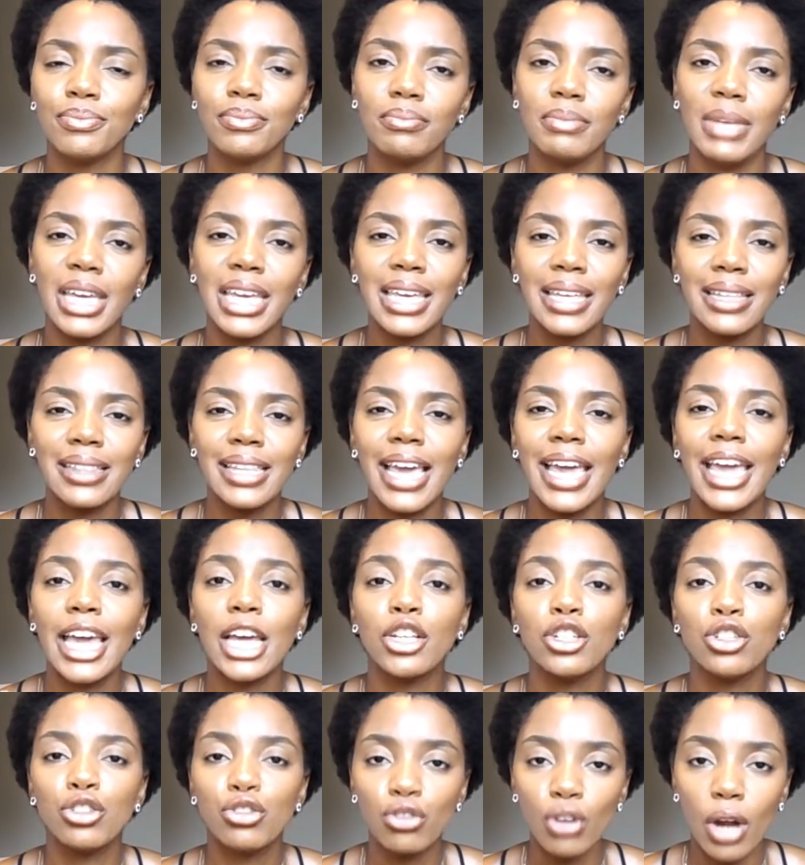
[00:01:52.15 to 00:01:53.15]
making the
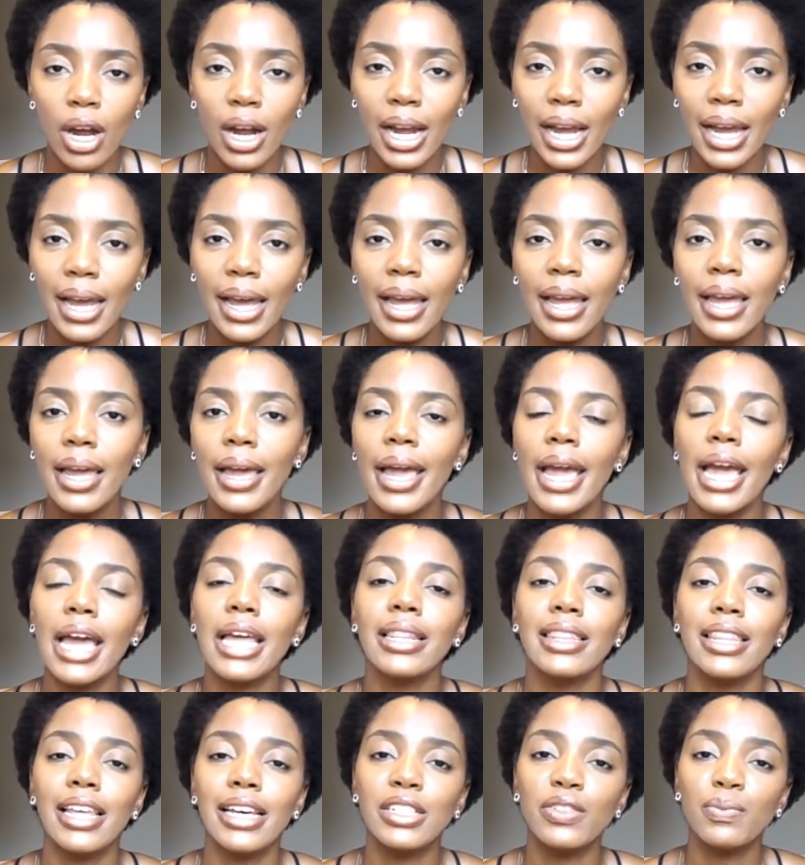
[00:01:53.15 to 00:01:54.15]
hair stronger
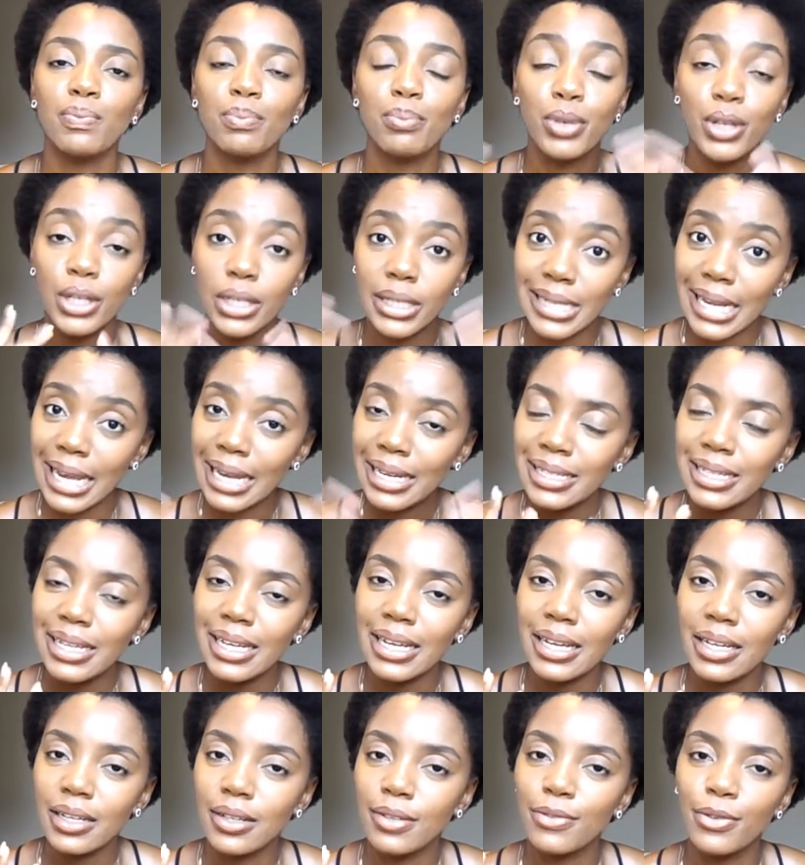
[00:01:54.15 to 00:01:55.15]
and thus
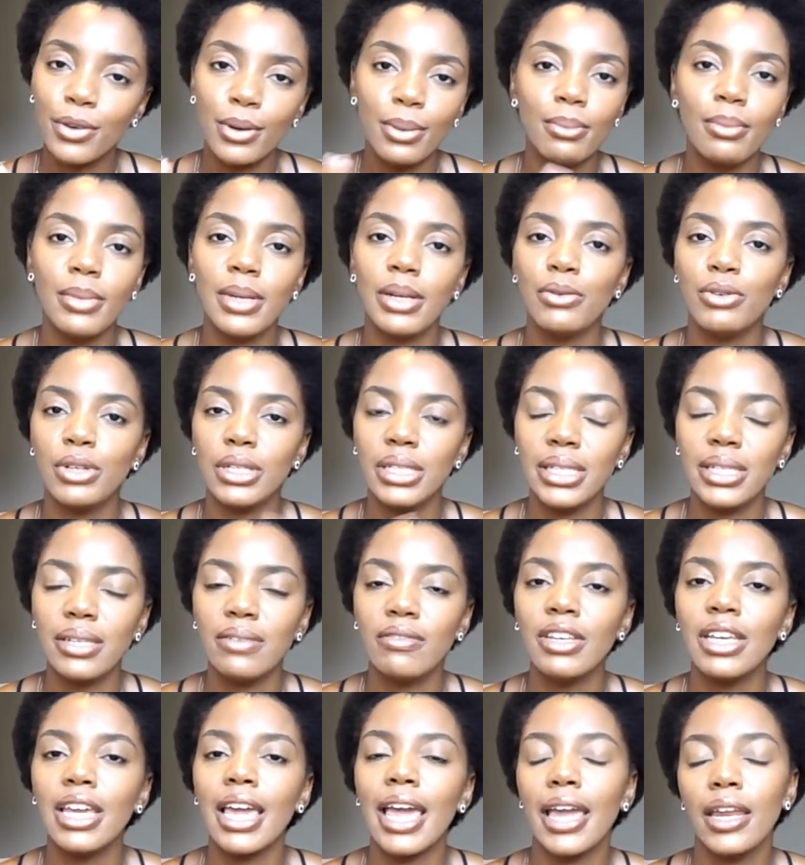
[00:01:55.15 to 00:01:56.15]
protecting it from
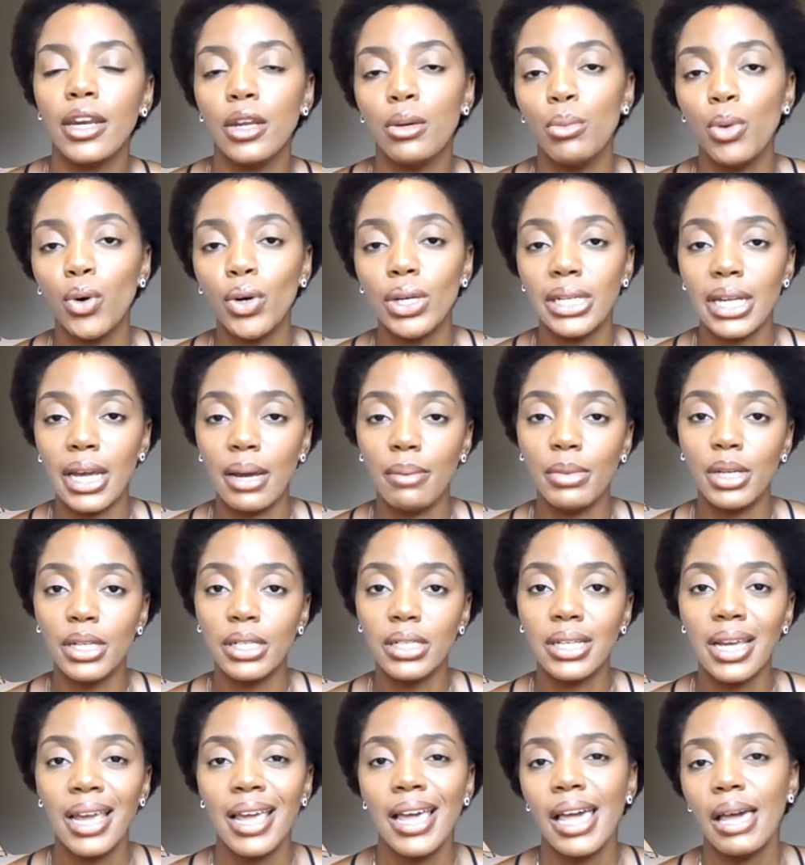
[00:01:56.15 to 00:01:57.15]
receiving any more
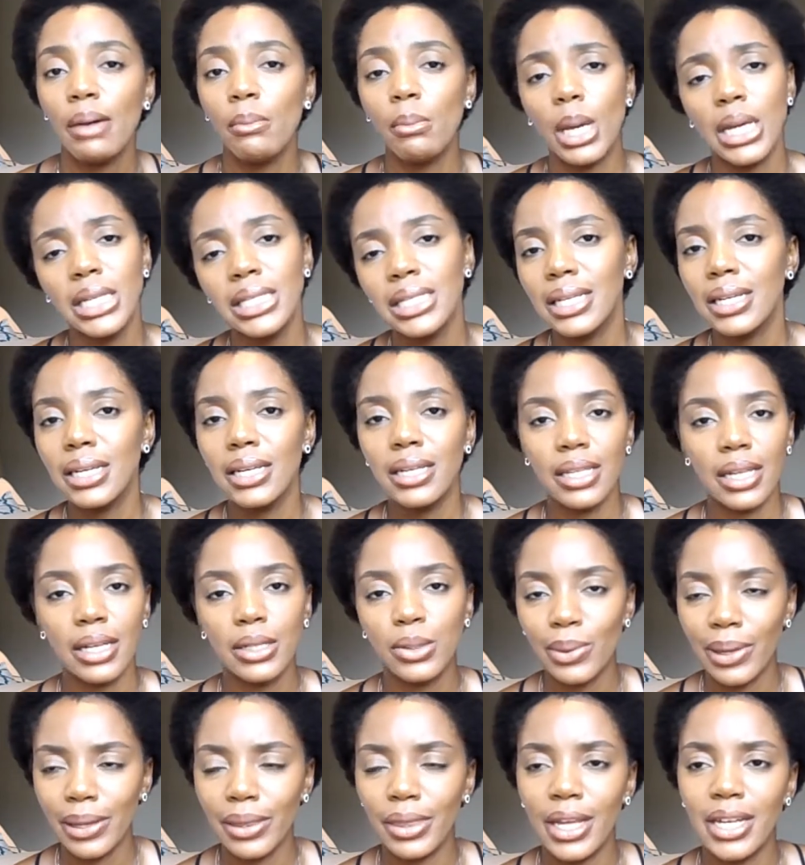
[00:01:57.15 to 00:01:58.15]
damage. And basically
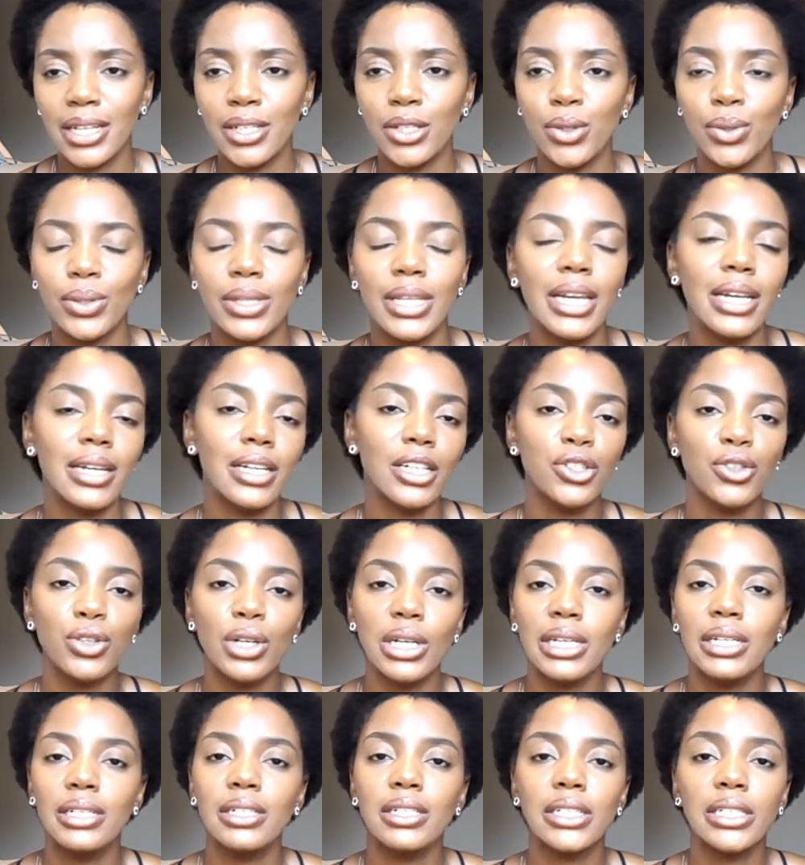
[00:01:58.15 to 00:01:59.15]
that's what they do. They
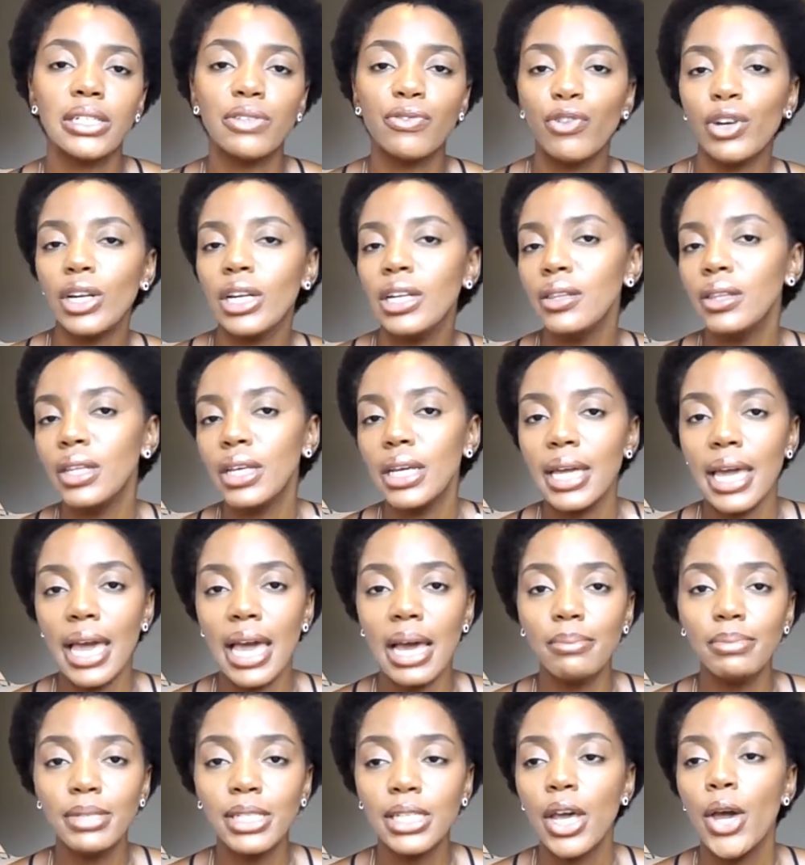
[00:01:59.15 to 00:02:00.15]
literally just fill in the
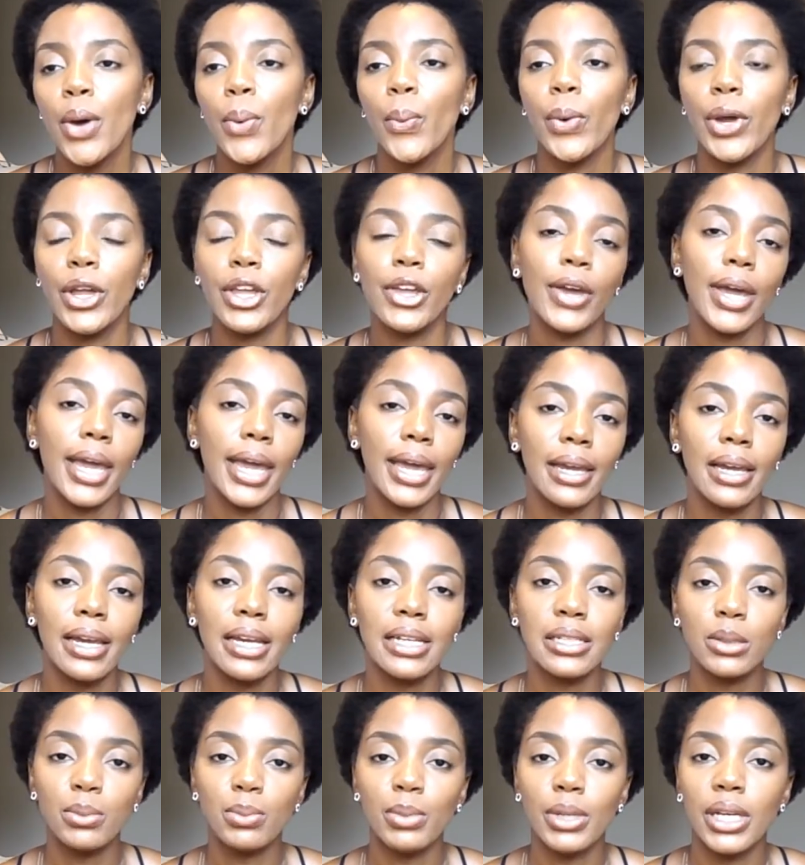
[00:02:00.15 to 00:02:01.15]
gaps where your
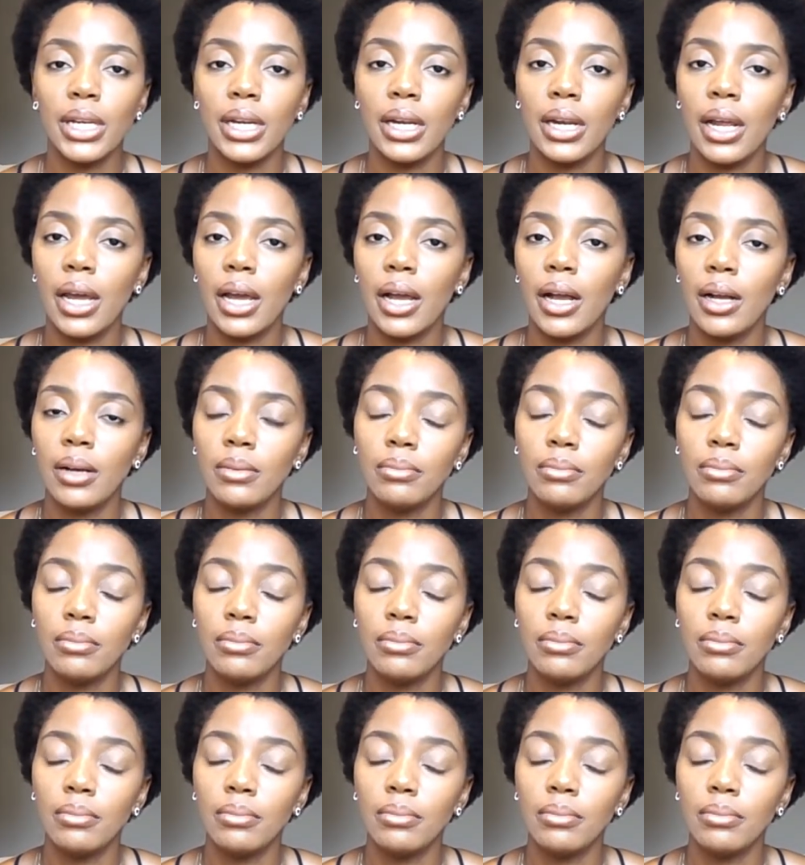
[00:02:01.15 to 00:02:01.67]
hair has been